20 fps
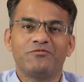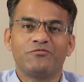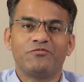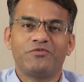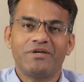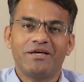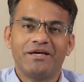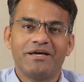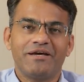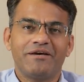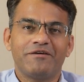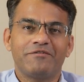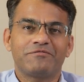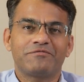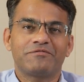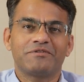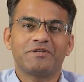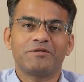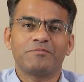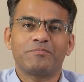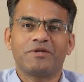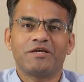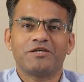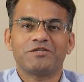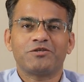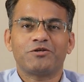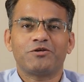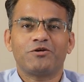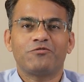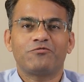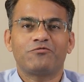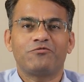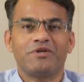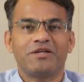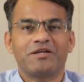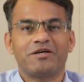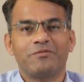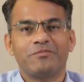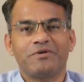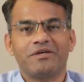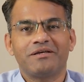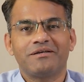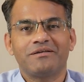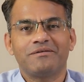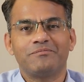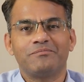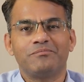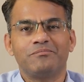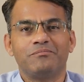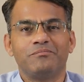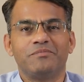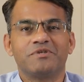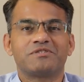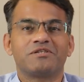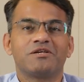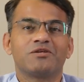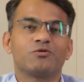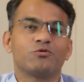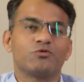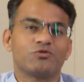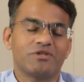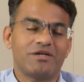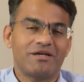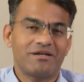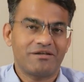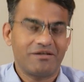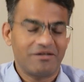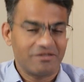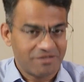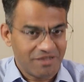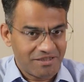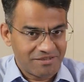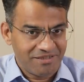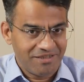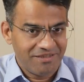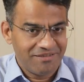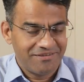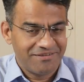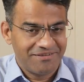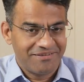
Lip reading: we have the pleasure of welcoming Mr. Tushar Ghalsasi,